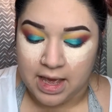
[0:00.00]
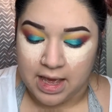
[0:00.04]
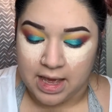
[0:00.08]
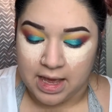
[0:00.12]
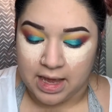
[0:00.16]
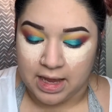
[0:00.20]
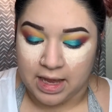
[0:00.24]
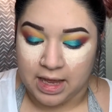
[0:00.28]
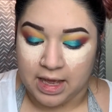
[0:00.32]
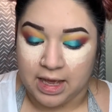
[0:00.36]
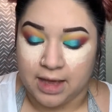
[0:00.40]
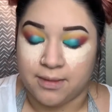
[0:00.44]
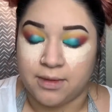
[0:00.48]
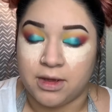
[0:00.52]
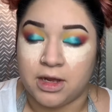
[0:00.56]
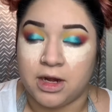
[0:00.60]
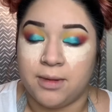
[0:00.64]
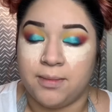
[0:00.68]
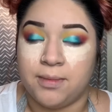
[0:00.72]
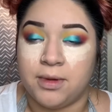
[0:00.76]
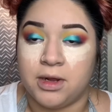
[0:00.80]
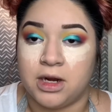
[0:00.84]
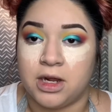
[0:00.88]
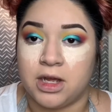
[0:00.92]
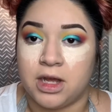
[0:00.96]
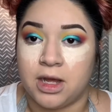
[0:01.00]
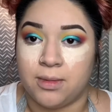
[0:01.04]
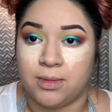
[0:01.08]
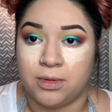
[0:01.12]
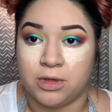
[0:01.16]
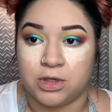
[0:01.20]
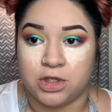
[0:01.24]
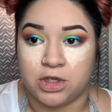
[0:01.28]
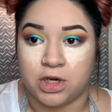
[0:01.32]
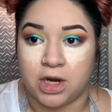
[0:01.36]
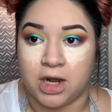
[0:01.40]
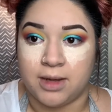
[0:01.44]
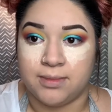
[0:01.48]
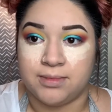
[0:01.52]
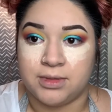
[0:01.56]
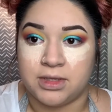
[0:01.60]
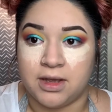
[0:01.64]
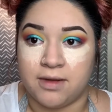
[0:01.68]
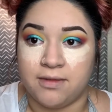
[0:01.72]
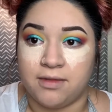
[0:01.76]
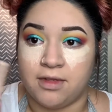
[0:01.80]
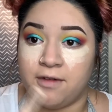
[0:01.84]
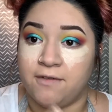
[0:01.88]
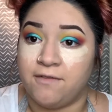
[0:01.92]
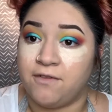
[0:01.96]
I am going to put a couple drops of the